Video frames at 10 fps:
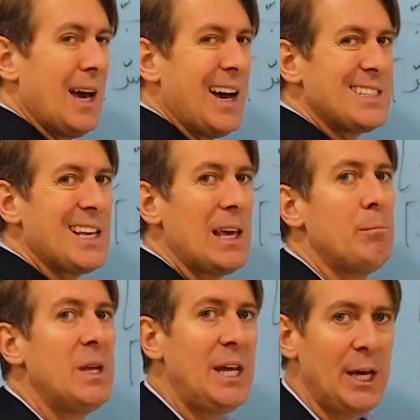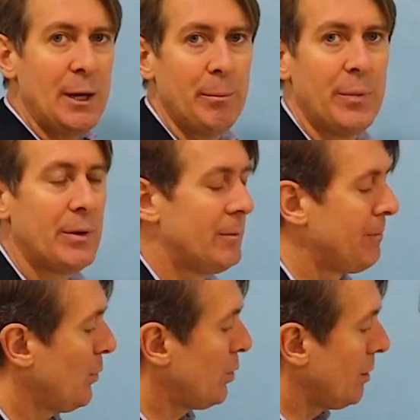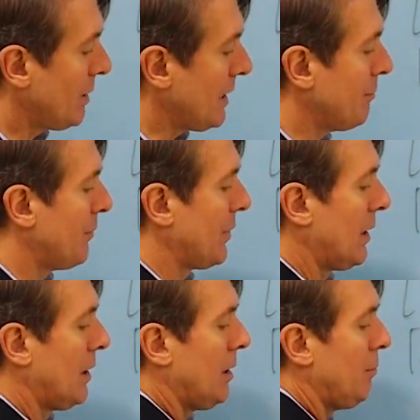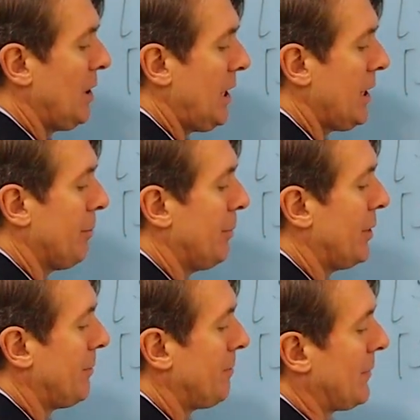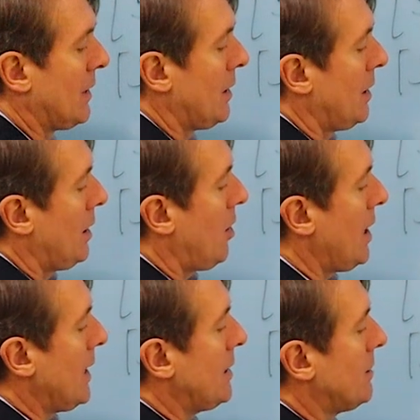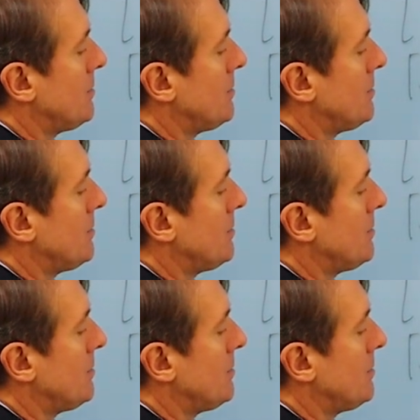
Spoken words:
I say minhib with the meme, minhib. All right?